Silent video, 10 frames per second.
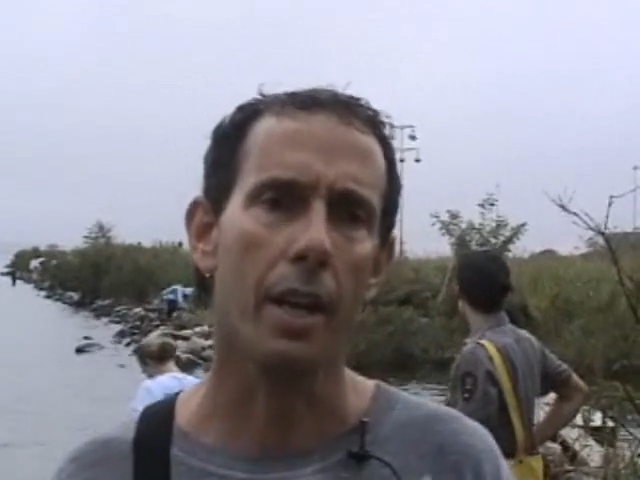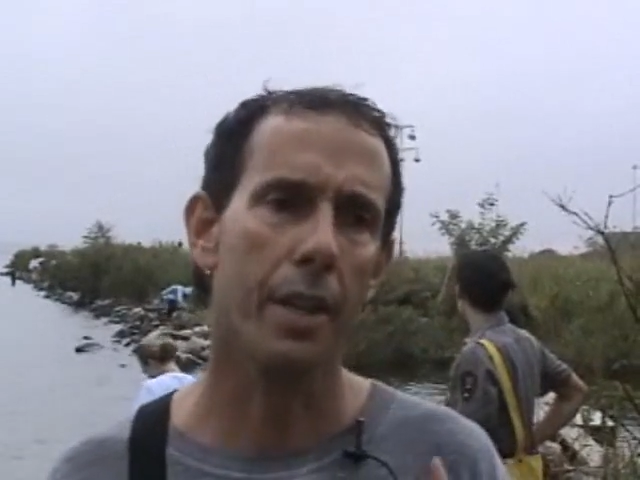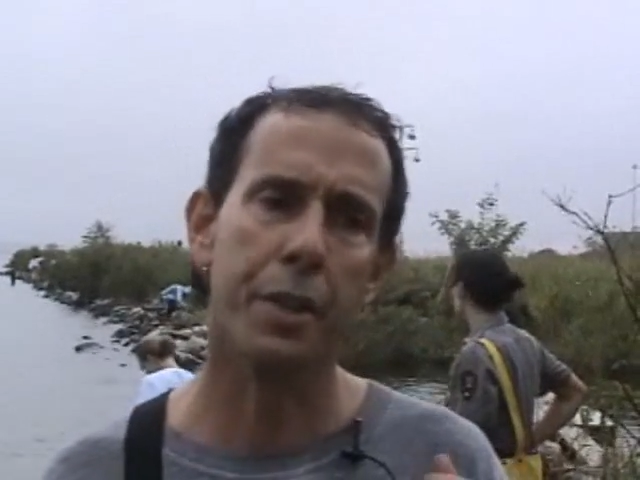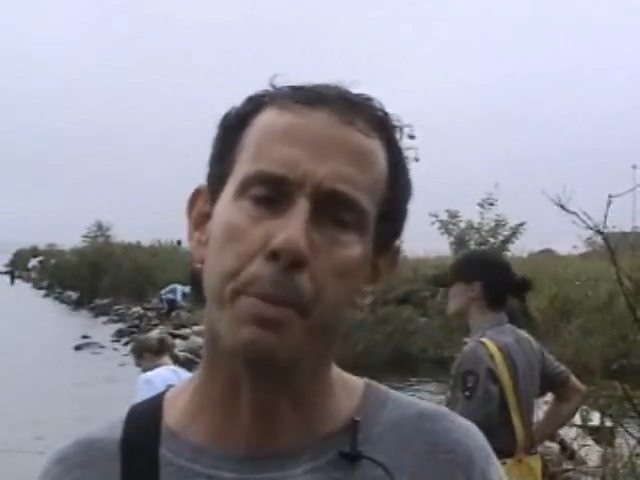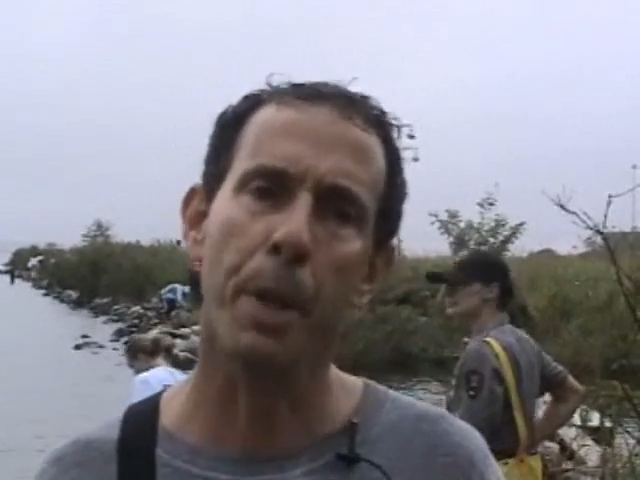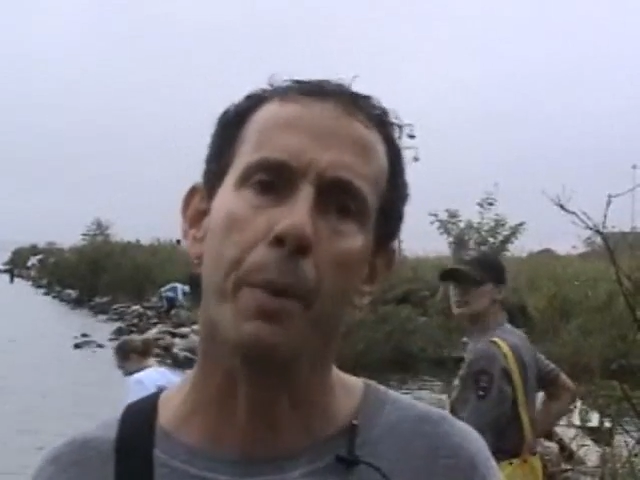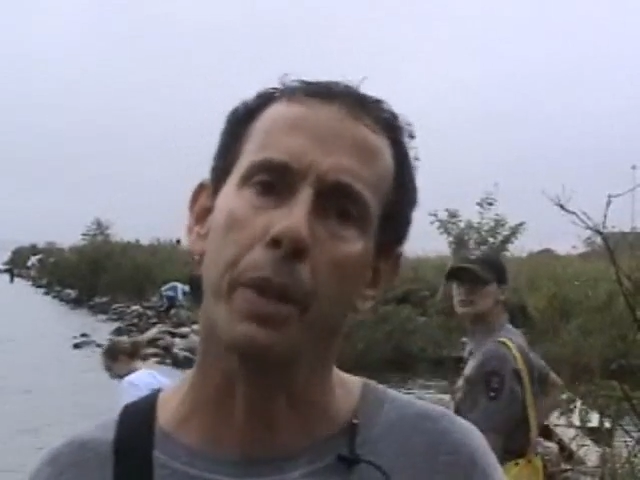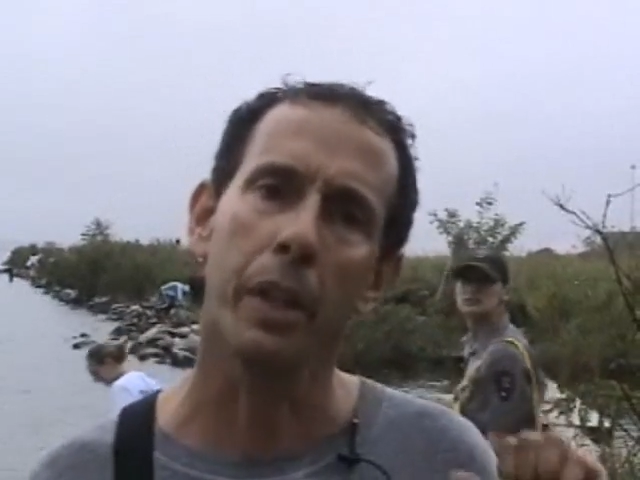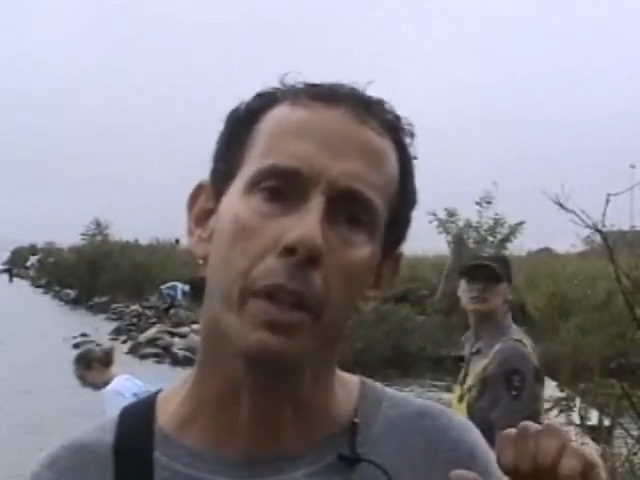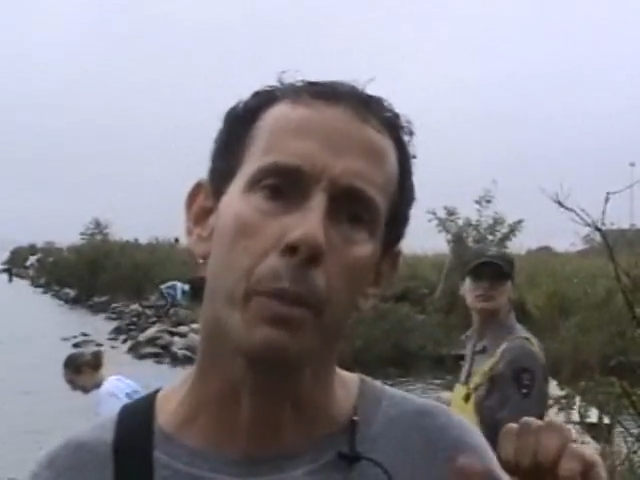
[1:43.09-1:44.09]
this debris
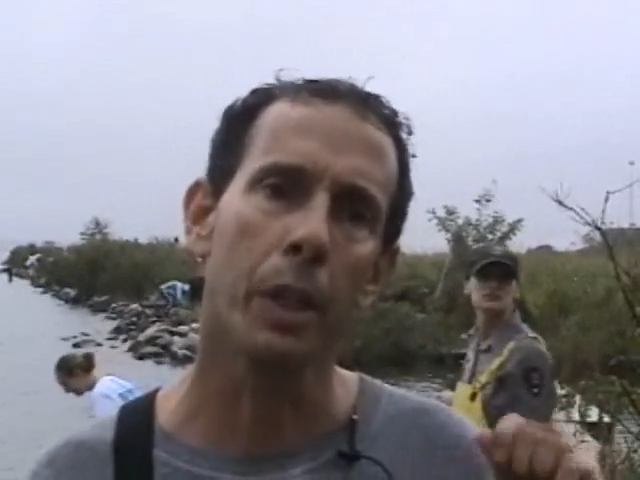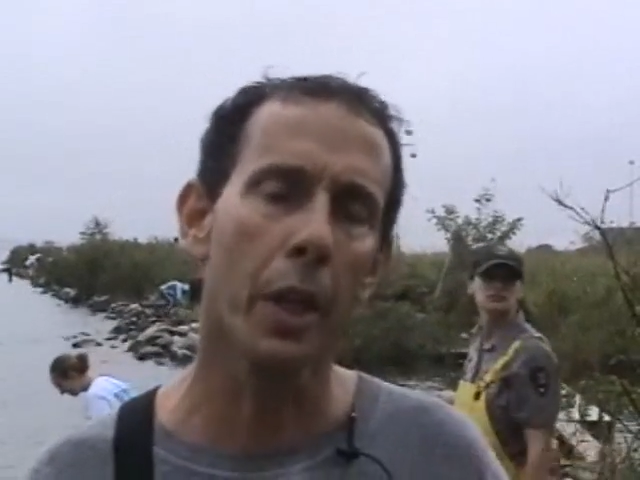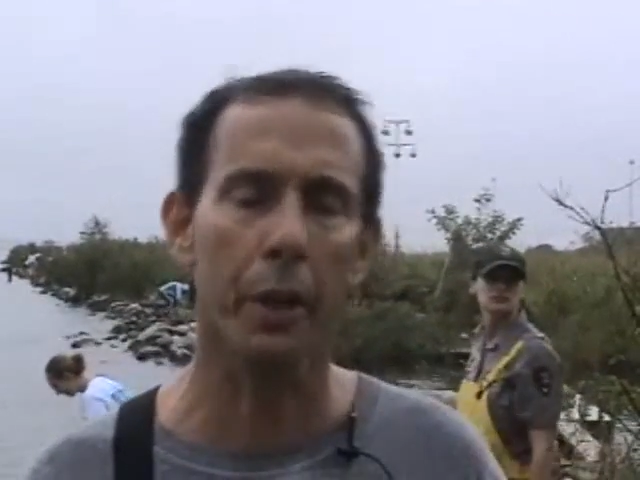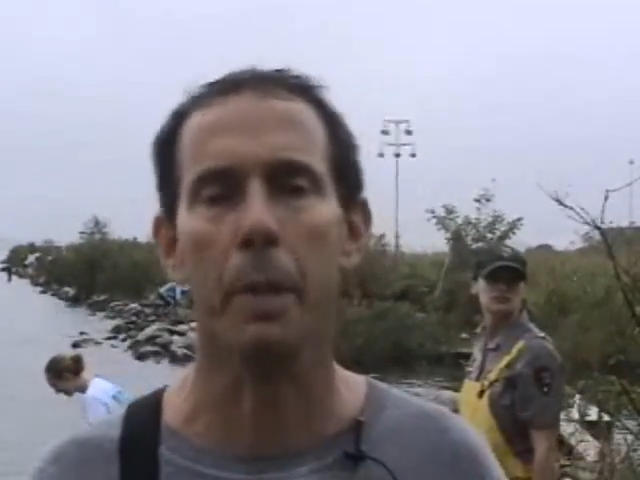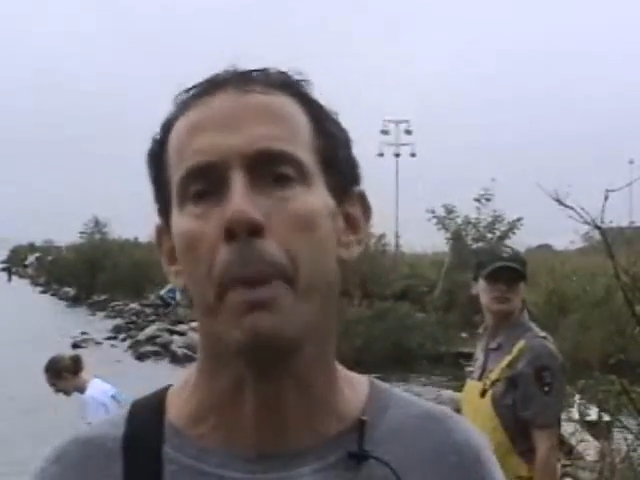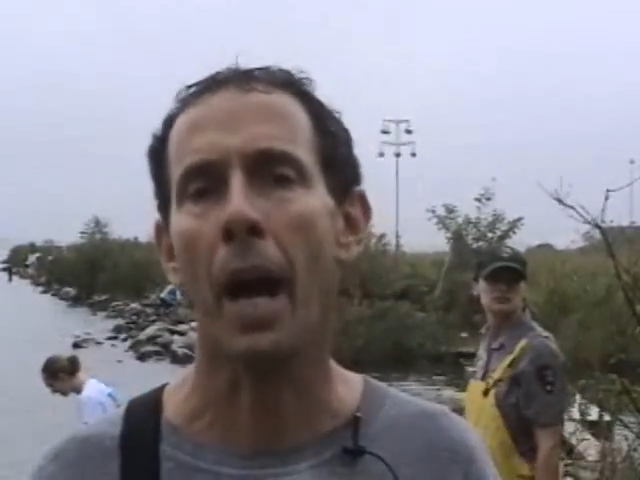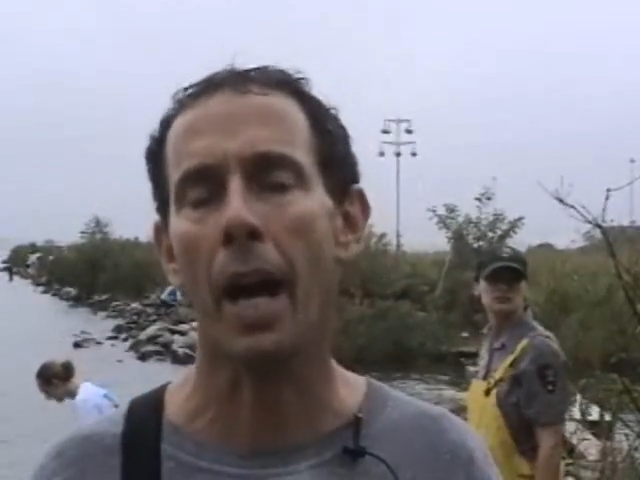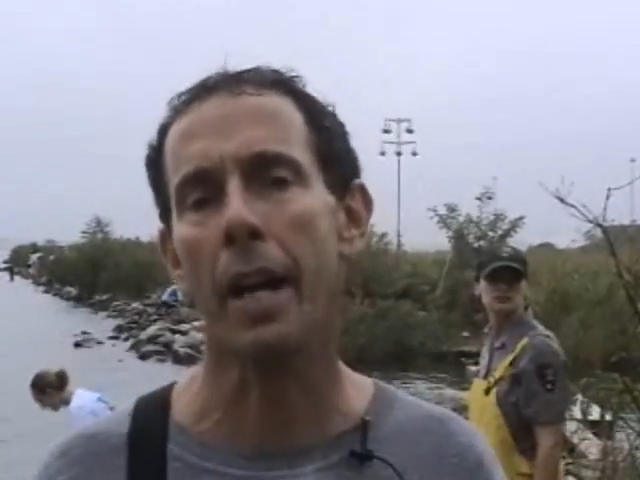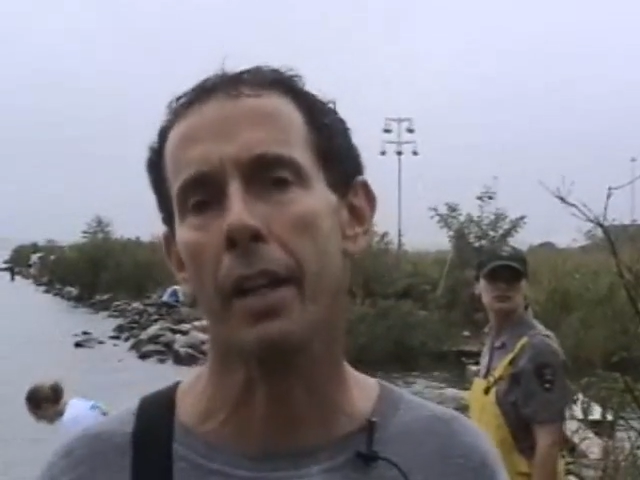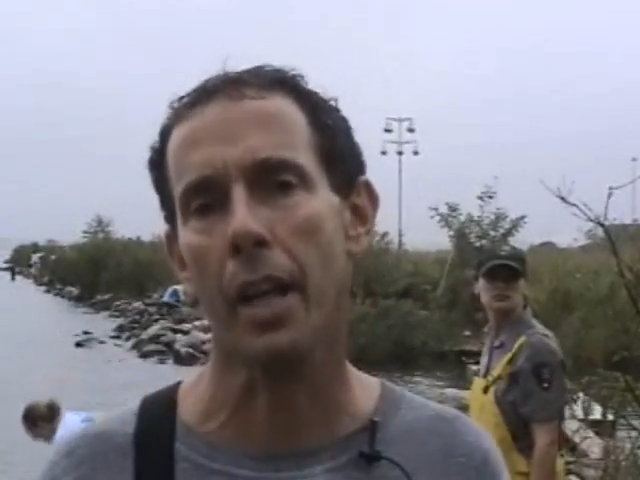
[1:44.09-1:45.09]
would literally
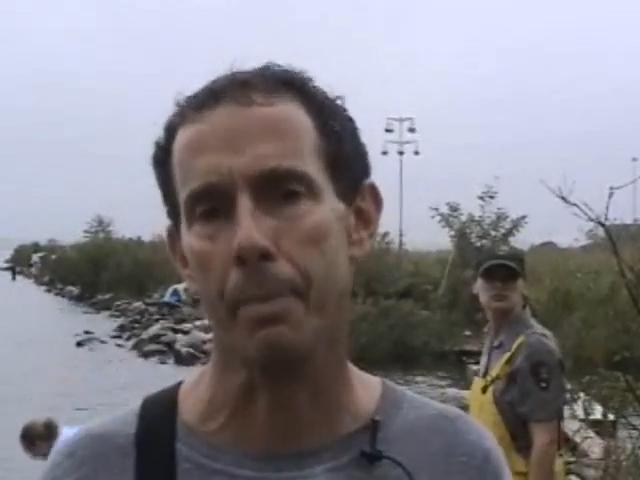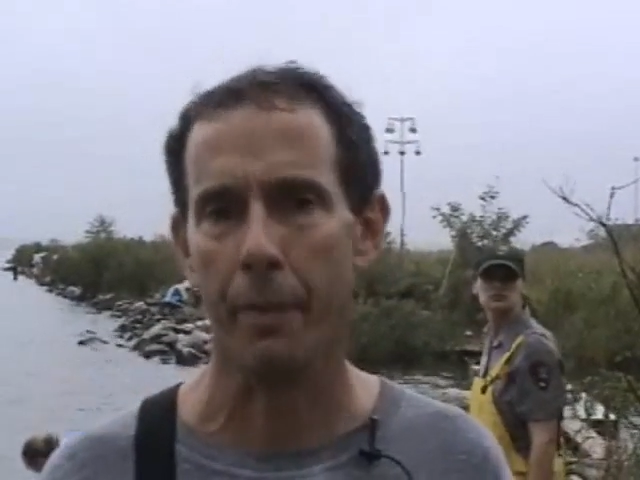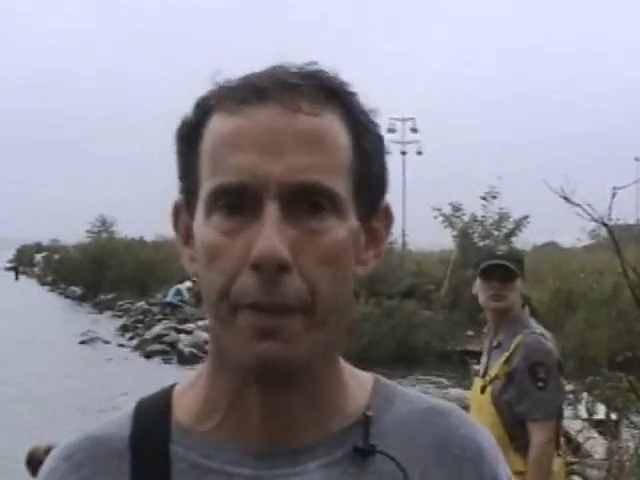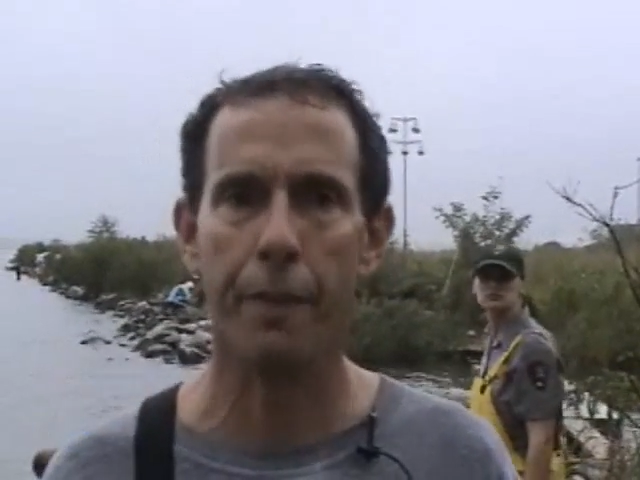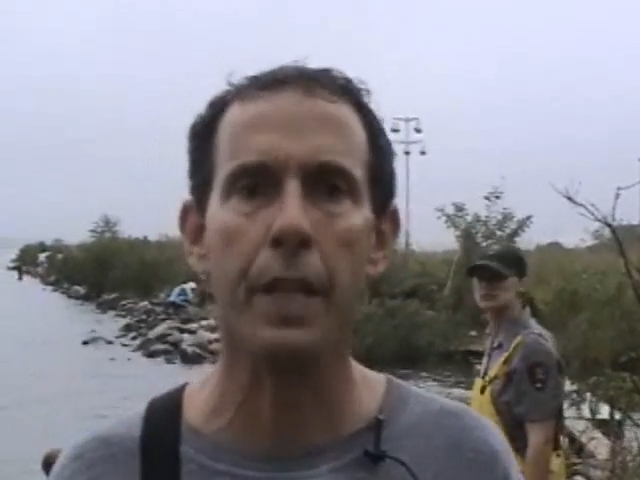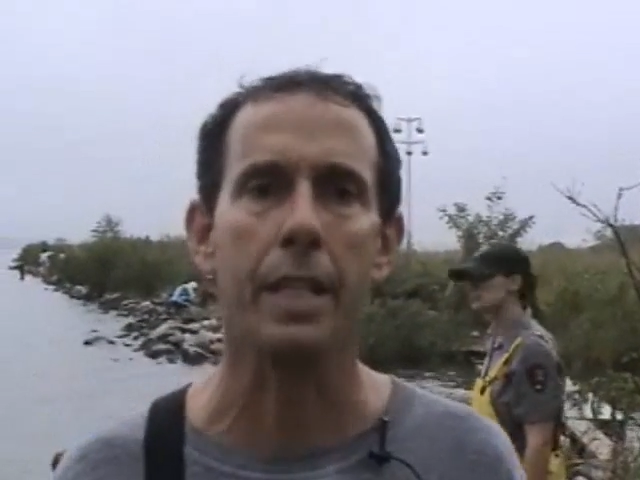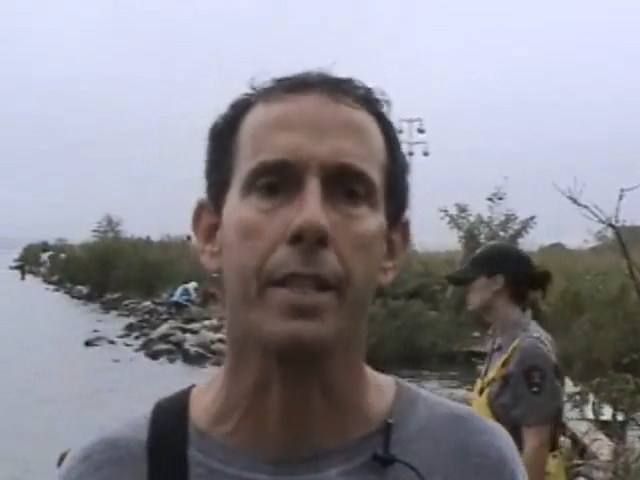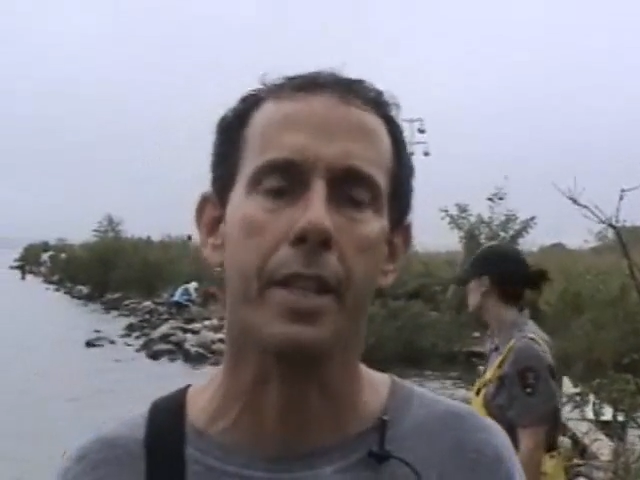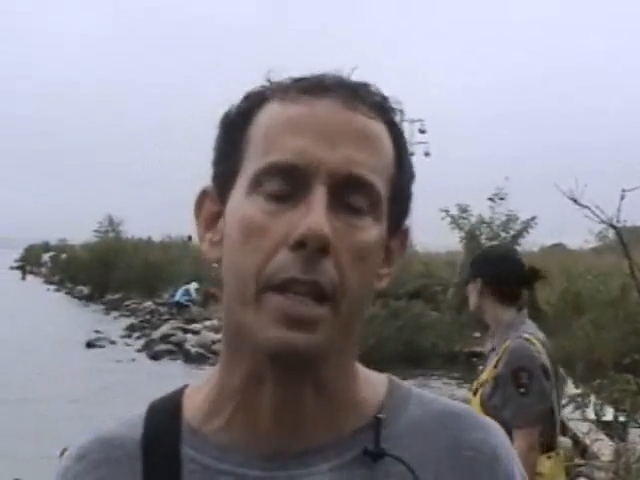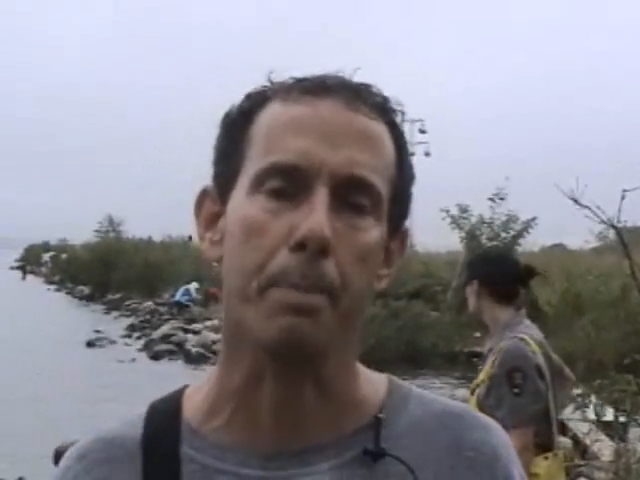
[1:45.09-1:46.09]
pile up feet
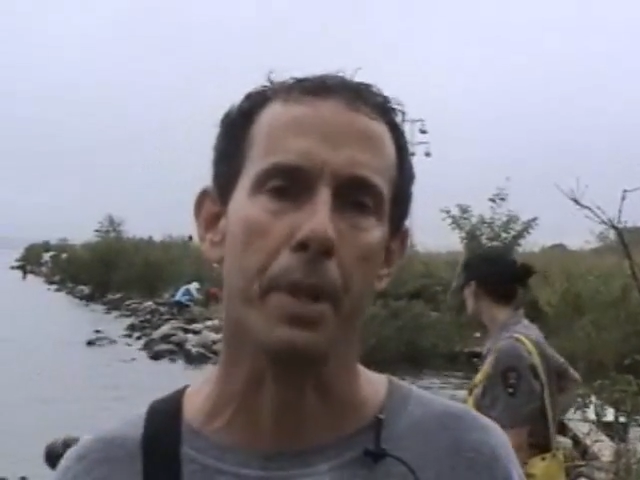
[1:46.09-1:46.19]
deep.